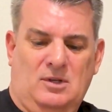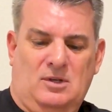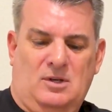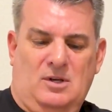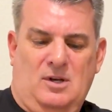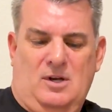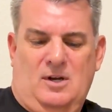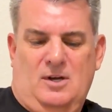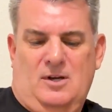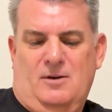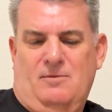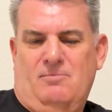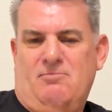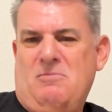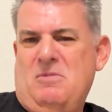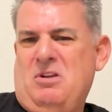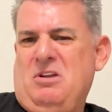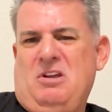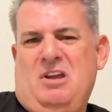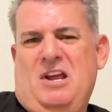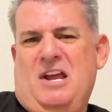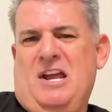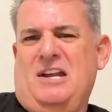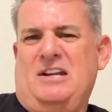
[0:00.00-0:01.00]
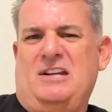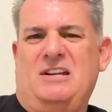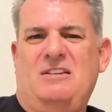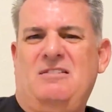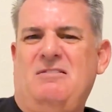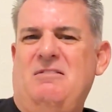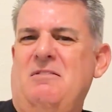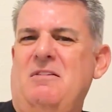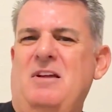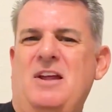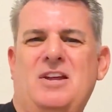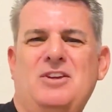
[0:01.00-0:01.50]
And
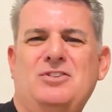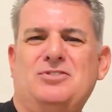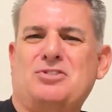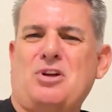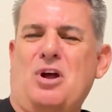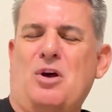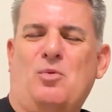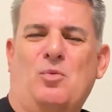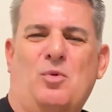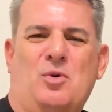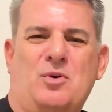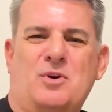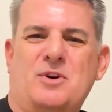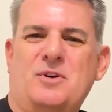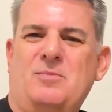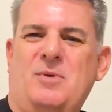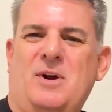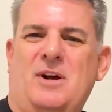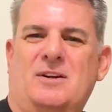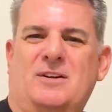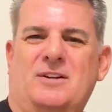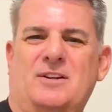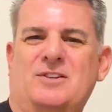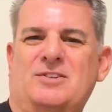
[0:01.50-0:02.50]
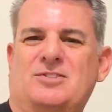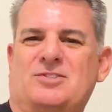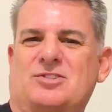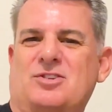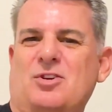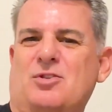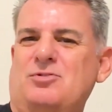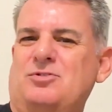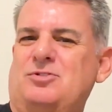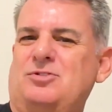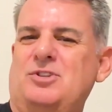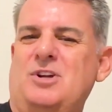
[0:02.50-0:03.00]
he's not worried about any
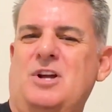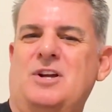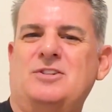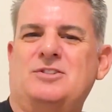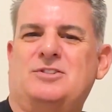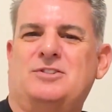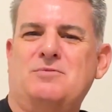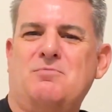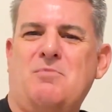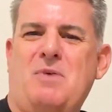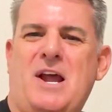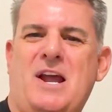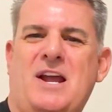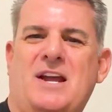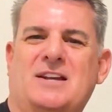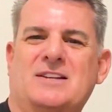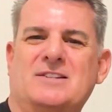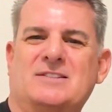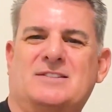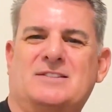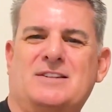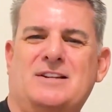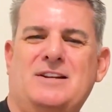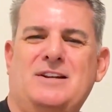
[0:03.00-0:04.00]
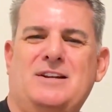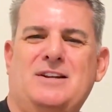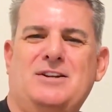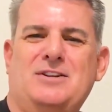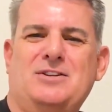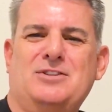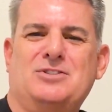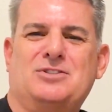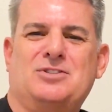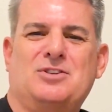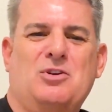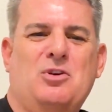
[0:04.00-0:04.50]
association
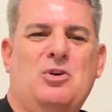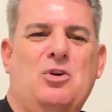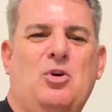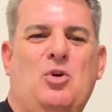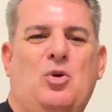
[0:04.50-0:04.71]
magazines